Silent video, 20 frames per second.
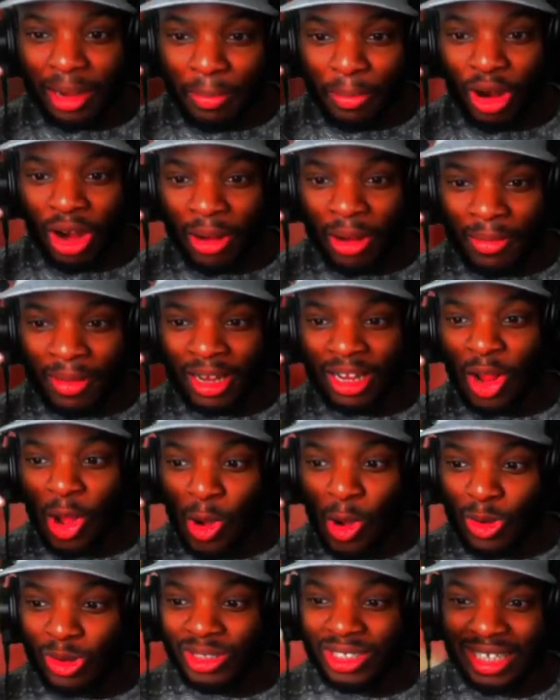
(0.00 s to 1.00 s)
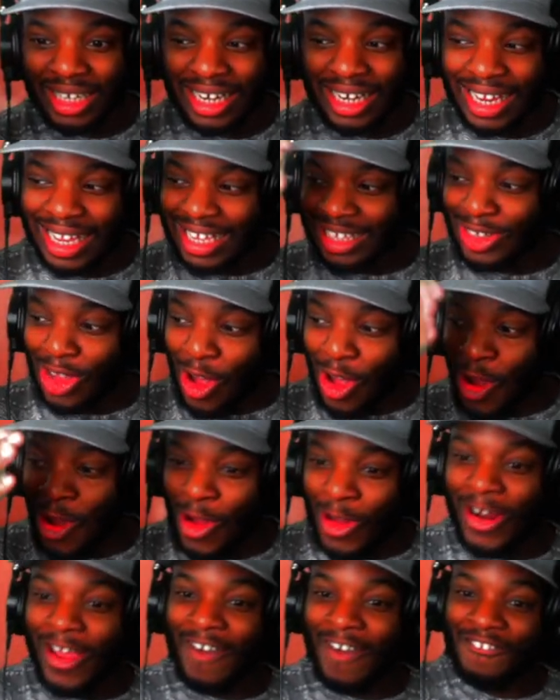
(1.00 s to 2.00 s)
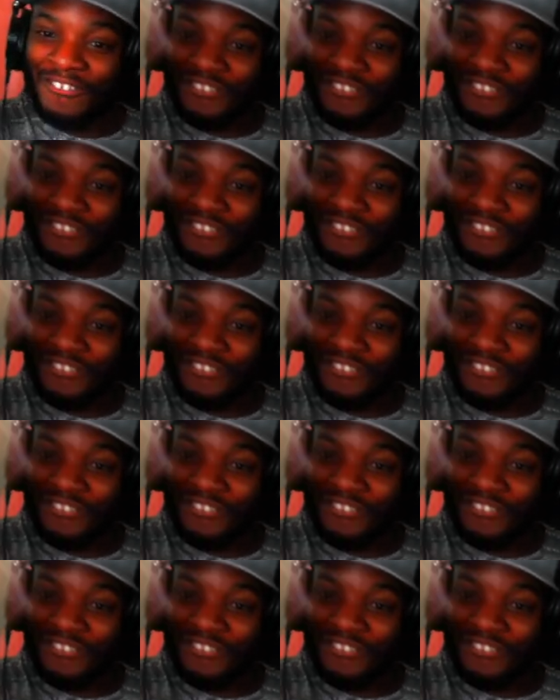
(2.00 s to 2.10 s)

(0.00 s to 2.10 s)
department? The whole city is on